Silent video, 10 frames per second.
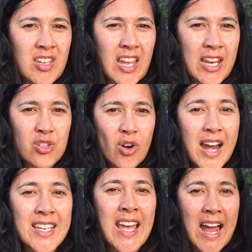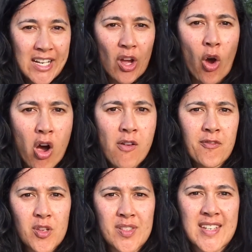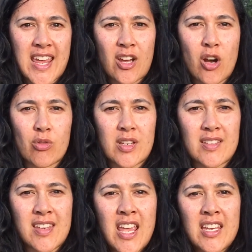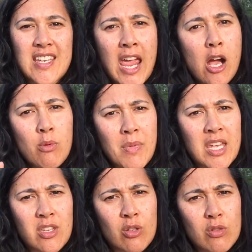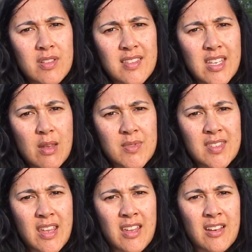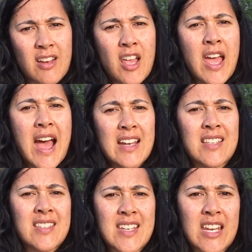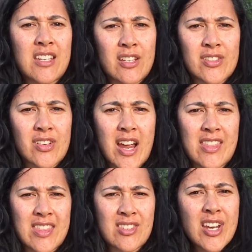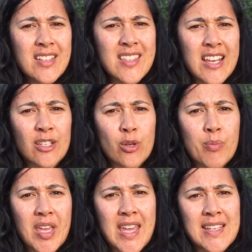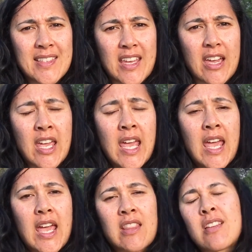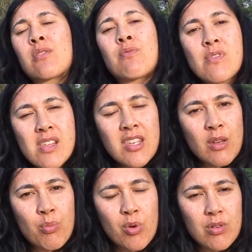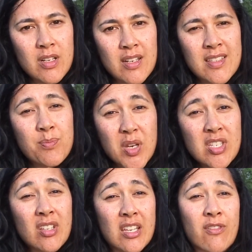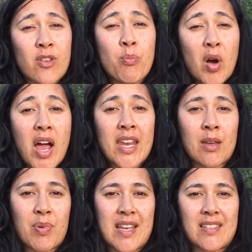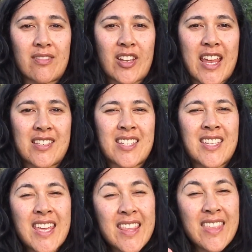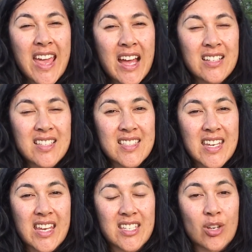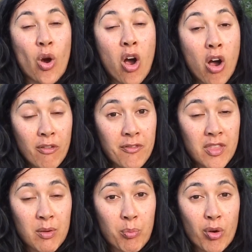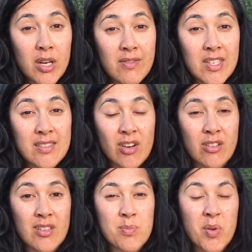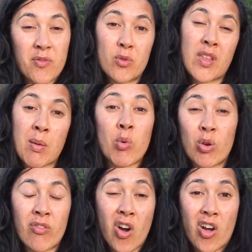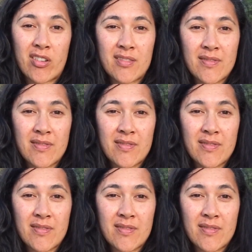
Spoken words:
can try and garner off your stakeholders to help make your steps in understanding your site just that little bit easier. And that's really important, especially if you're buying a piece of land, to get that understanding off the previous owners before they move on.